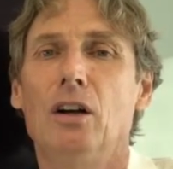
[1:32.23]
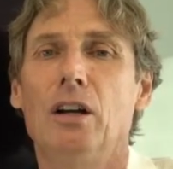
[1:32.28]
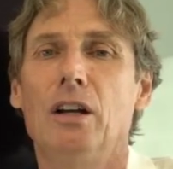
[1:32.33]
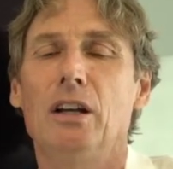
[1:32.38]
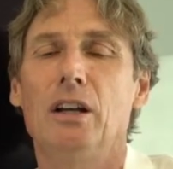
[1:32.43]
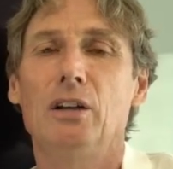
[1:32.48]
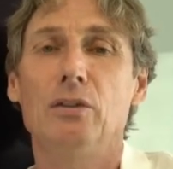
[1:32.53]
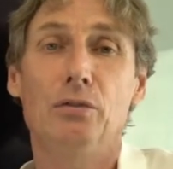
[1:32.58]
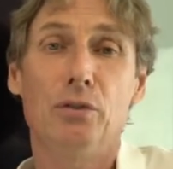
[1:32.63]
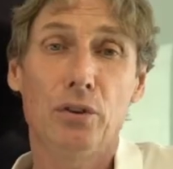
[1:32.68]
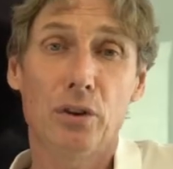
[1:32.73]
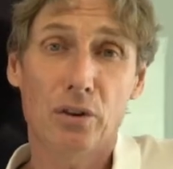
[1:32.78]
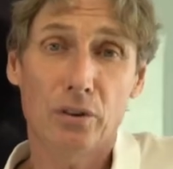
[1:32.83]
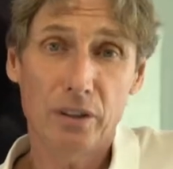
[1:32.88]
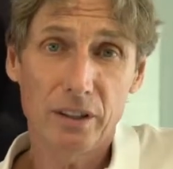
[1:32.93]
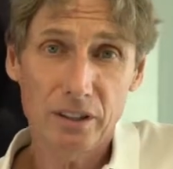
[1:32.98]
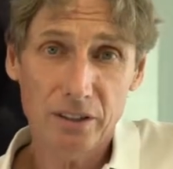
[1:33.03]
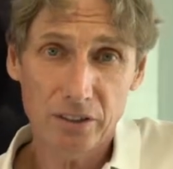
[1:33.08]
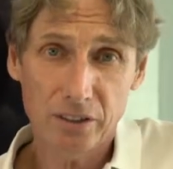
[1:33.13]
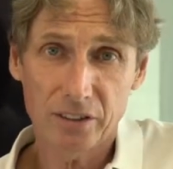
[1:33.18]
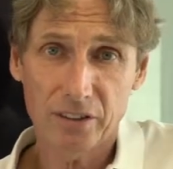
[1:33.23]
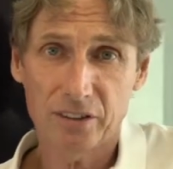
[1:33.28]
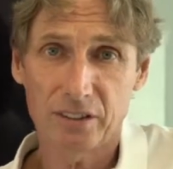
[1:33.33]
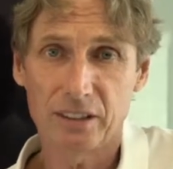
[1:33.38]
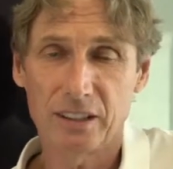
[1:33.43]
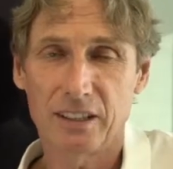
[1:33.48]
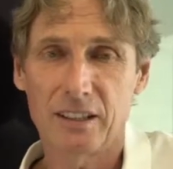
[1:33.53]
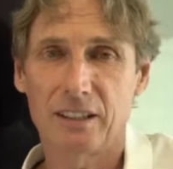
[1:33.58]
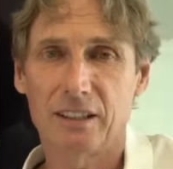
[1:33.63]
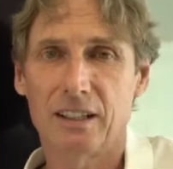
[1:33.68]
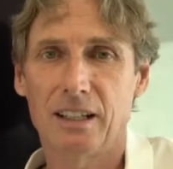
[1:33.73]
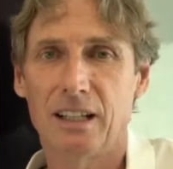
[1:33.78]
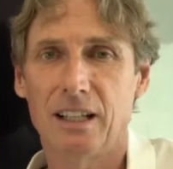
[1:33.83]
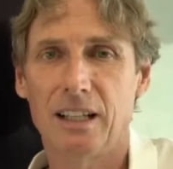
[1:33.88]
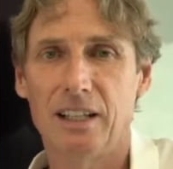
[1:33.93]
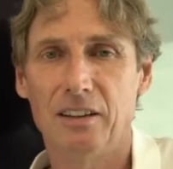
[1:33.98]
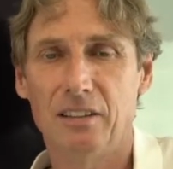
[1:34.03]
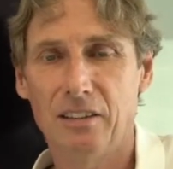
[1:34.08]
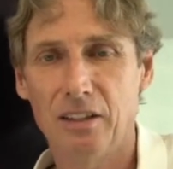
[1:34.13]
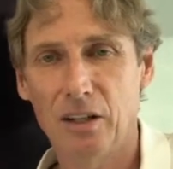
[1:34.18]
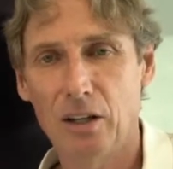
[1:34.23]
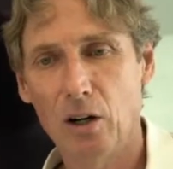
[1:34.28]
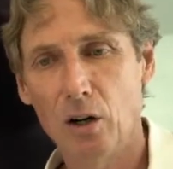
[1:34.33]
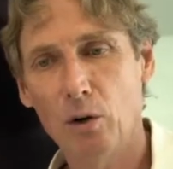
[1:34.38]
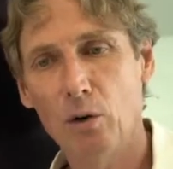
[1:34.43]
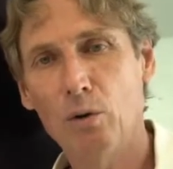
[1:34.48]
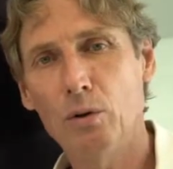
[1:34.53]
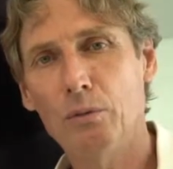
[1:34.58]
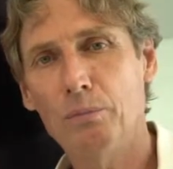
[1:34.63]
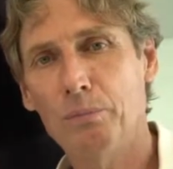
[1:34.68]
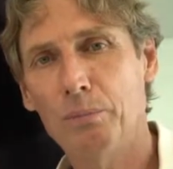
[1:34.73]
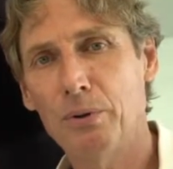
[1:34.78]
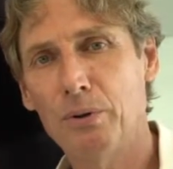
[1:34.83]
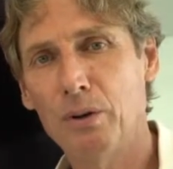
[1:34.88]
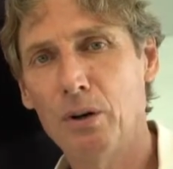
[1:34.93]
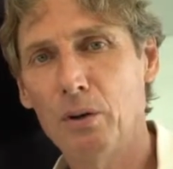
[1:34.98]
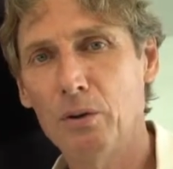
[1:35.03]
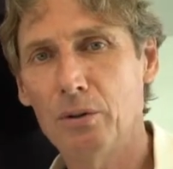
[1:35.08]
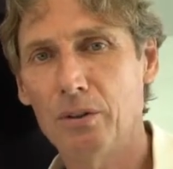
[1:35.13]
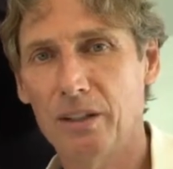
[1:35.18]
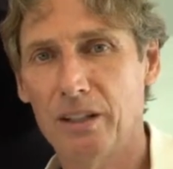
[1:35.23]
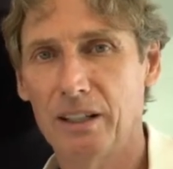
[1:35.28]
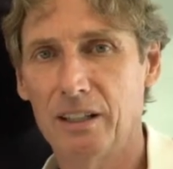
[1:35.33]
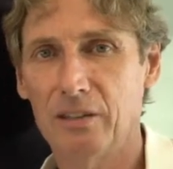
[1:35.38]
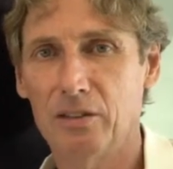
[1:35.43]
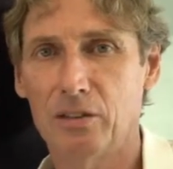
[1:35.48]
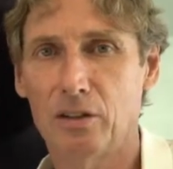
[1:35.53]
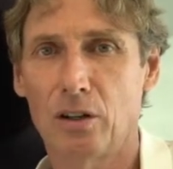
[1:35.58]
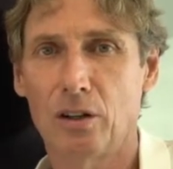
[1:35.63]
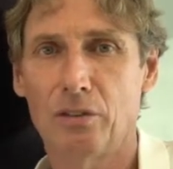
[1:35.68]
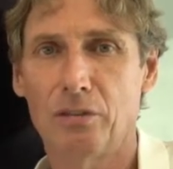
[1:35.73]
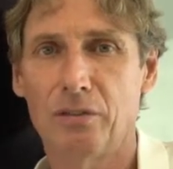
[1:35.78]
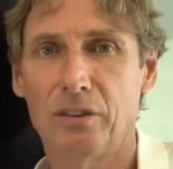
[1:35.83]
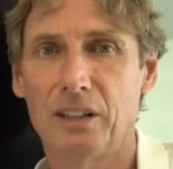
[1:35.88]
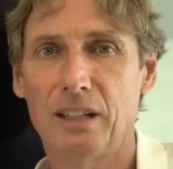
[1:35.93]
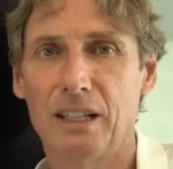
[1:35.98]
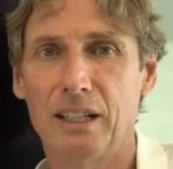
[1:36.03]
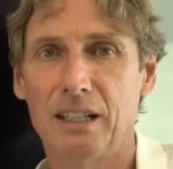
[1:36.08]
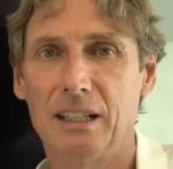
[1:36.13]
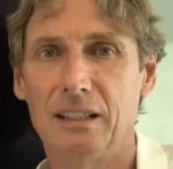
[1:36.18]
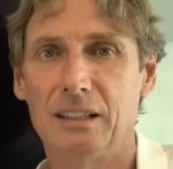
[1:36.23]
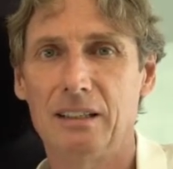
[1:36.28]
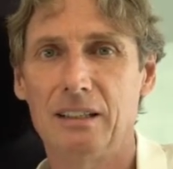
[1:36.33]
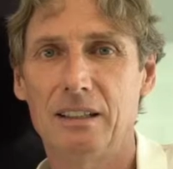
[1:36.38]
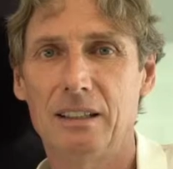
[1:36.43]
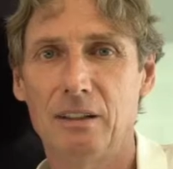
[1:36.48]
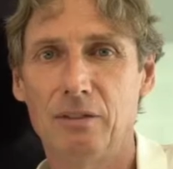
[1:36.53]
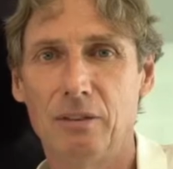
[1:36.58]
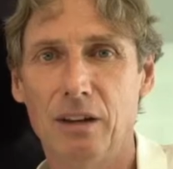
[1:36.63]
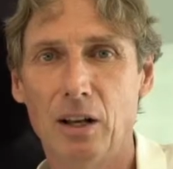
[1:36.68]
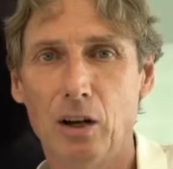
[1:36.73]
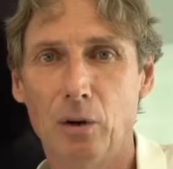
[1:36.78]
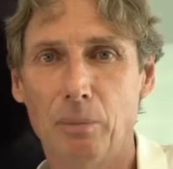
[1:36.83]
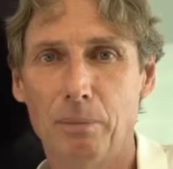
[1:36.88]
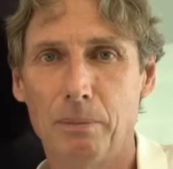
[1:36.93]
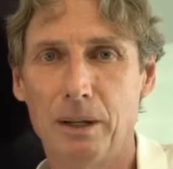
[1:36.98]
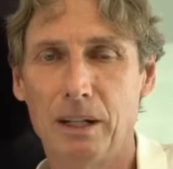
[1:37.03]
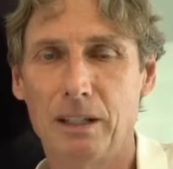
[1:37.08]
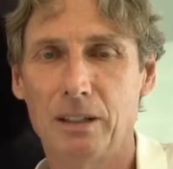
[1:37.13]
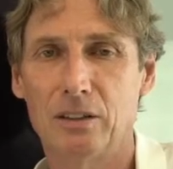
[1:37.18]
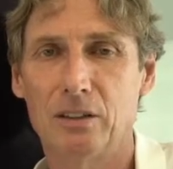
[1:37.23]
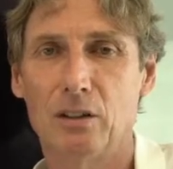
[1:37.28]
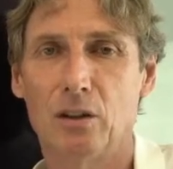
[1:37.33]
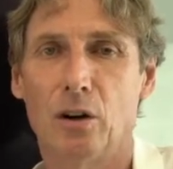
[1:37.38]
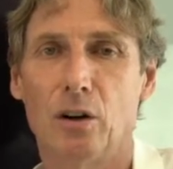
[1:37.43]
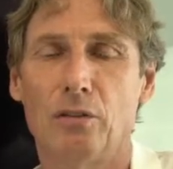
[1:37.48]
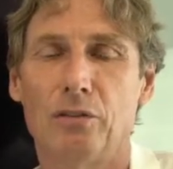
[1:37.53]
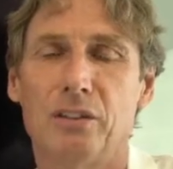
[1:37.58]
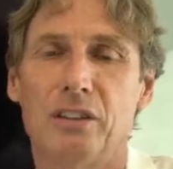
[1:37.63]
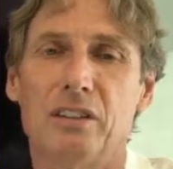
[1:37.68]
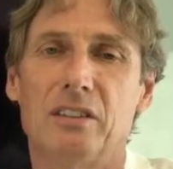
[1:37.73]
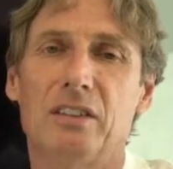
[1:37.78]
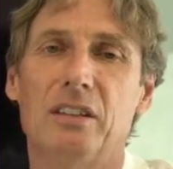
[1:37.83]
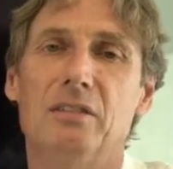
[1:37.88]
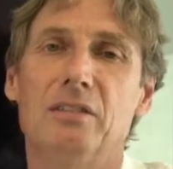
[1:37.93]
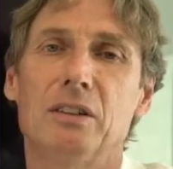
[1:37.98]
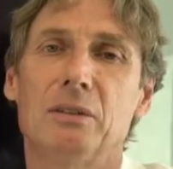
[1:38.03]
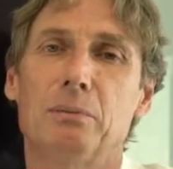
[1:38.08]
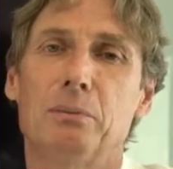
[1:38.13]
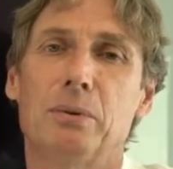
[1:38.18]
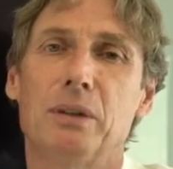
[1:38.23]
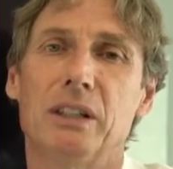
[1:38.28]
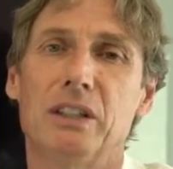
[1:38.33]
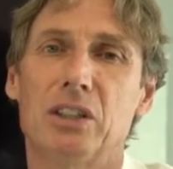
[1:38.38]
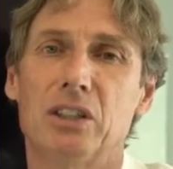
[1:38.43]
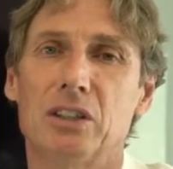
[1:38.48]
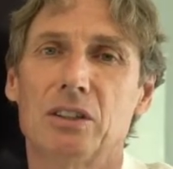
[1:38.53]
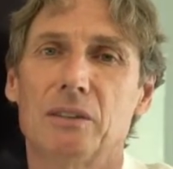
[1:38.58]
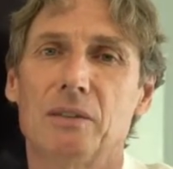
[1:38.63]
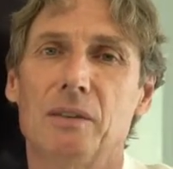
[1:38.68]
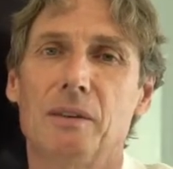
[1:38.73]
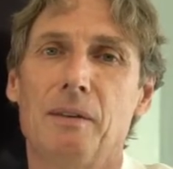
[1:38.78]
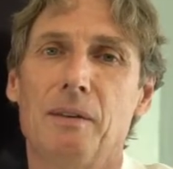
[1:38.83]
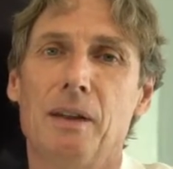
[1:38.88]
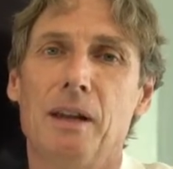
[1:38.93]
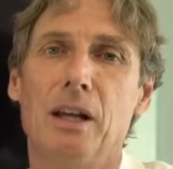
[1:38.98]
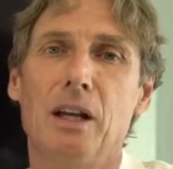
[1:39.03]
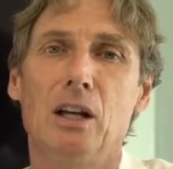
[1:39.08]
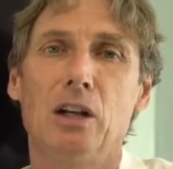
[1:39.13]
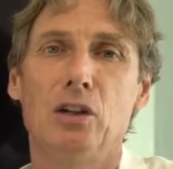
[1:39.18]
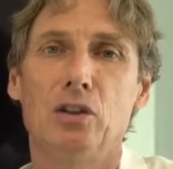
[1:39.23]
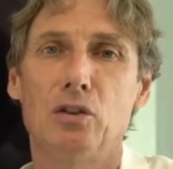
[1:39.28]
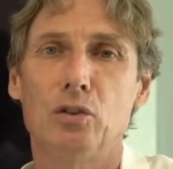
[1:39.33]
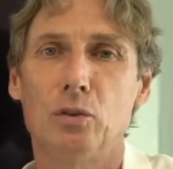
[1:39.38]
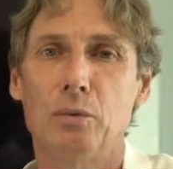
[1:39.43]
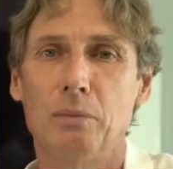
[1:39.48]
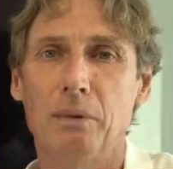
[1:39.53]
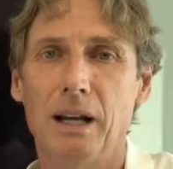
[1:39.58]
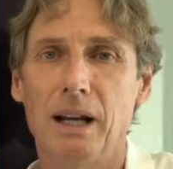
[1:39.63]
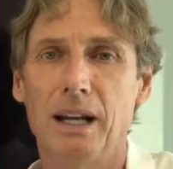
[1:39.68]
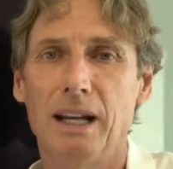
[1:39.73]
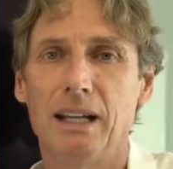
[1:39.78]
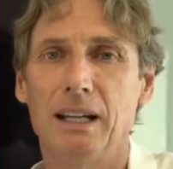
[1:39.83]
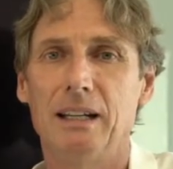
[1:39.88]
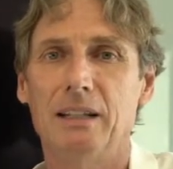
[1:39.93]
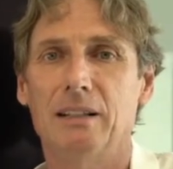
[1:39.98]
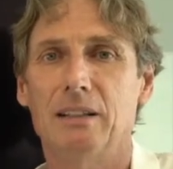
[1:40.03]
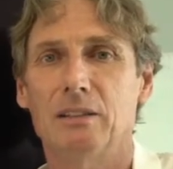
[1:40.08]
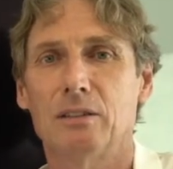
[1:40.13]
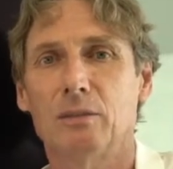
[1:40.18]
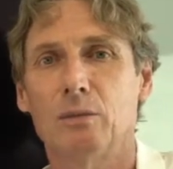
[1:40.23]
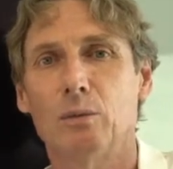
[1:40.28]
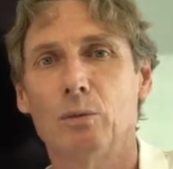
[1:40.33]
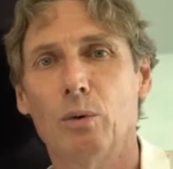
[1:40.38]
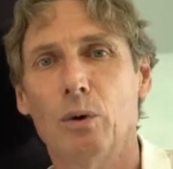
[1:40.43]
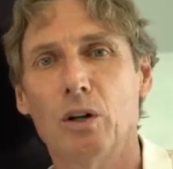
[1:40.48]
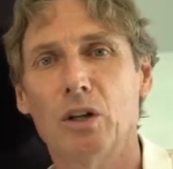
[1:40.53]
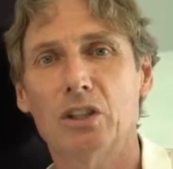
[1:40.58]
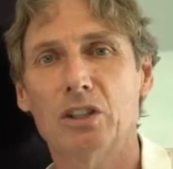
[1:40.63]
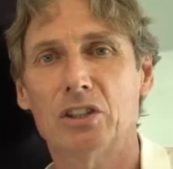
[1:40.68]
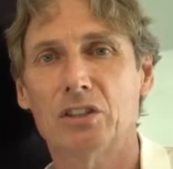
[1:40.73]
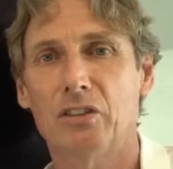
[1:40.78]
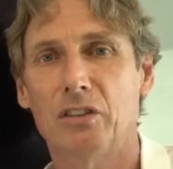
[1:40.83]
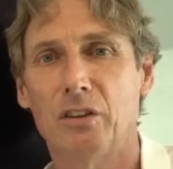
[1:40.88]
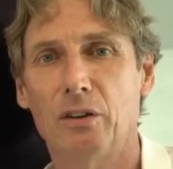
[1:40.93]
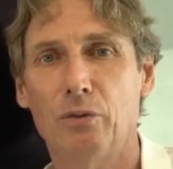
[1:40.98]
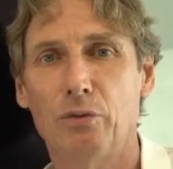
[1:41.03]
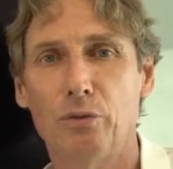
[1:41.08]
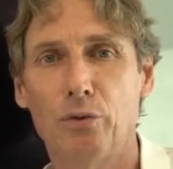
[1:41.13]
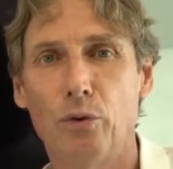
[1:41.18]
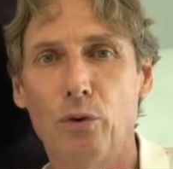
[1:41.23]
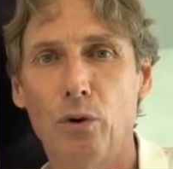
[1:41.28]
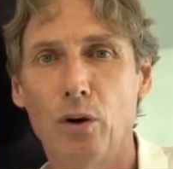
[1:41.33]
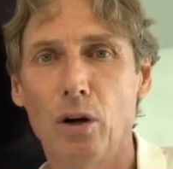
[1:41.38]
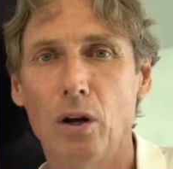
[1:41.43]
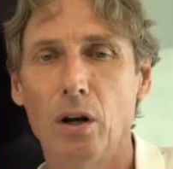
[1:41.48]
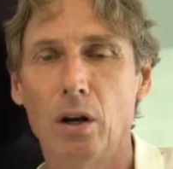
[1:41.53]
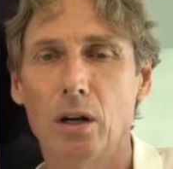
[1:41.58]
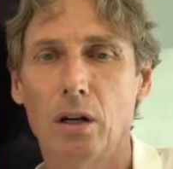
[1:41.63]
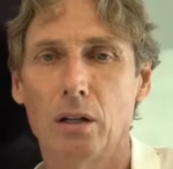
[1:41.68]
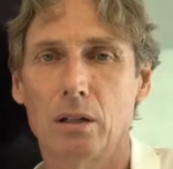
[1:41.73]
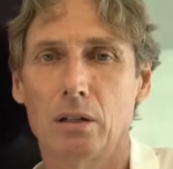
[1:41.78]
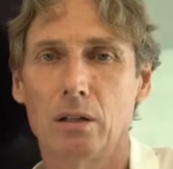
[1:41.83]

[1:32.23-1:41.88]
If you are interested in the whole progress of the development of the SIEWERT Bridge, you may watch the full